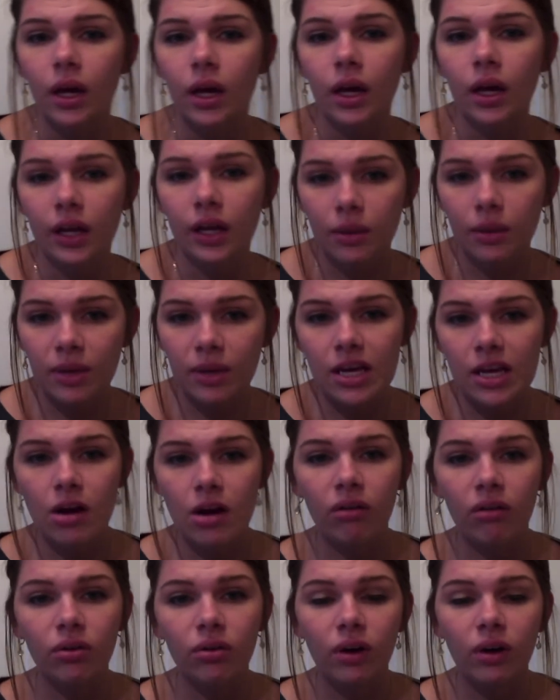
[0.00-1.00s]
It can be
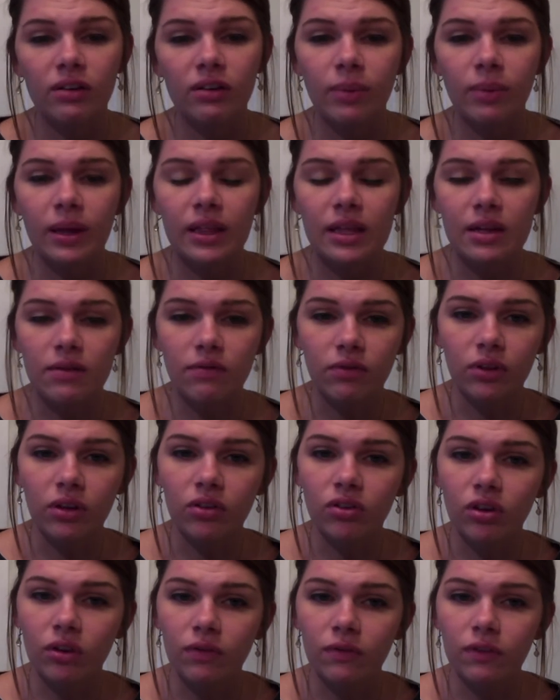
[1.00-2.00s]
characterized by the
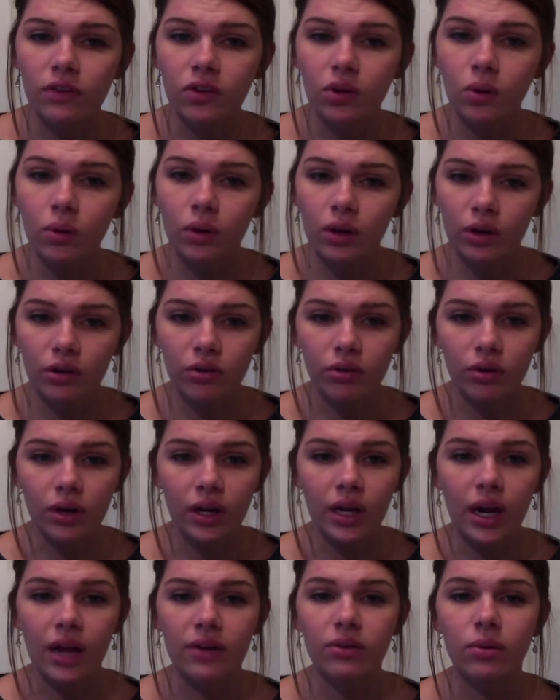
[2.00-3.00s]
infliction of physical
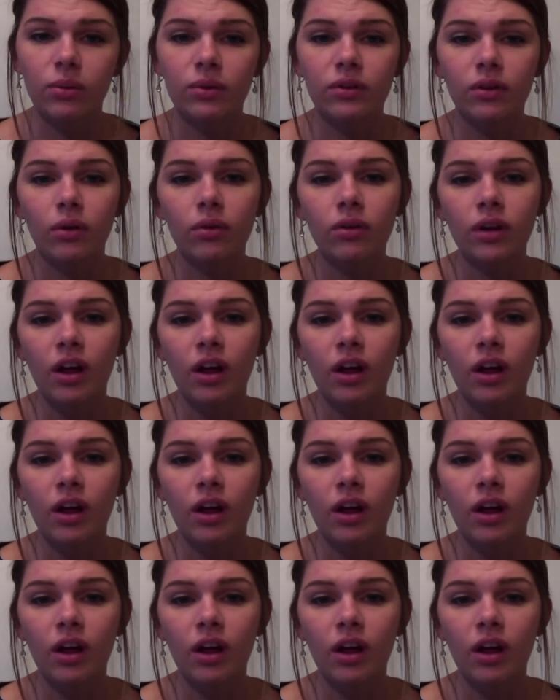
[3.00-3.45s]
injury as a result